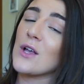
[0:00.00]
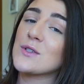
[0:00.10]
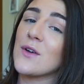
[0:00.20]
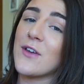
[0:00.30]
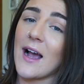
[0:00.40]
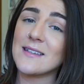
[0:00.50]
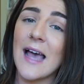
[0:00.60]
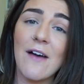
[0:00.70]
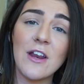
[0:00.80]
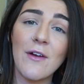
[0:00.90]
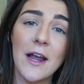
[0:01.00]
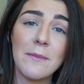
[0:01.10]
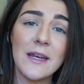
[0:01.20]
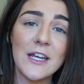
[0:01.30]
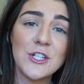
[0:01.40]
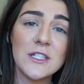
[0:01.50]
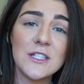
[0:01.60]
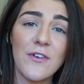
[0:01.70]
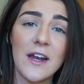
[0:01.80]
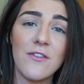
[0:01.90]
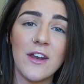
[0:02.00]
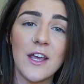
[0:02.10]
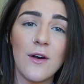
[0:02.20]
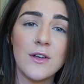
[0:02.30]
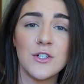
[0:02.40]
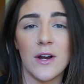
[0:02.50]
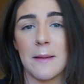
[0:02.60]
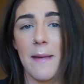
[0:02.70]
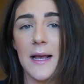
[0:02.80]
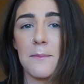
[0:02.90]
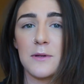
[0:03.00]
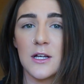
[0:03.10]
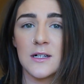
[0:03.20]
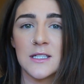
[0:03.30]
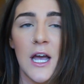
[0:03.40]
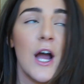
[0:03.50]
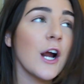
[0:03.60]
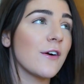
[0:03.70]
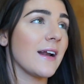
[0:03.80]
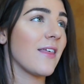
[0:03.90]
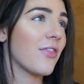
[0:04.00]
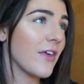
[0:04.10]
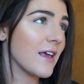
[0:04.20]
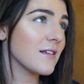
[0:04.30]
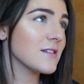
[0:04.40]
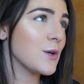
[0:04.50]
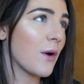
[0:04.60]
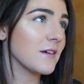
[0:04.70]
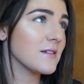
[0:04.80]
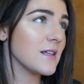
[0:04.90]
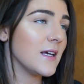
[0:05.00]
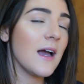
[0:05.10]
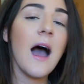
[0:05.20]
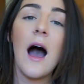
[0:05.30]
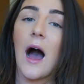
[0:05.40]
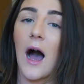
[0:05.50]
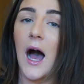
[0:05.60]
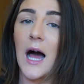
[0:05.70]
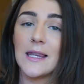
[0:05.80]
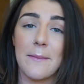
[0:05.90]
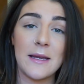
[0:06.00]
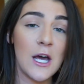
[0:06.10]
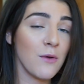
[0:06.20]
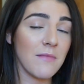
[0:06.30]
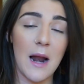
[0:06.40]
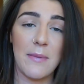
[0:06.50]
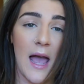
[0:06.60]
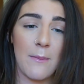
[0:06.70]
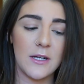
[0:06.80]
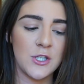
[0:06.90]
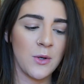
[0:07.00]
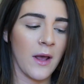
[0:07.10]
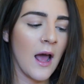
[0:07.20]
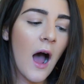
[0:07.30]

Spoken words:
Also, if you guys have any recommendations for any videos or any makeup looks or any things you want to see, let me know. I'd be happy to do it.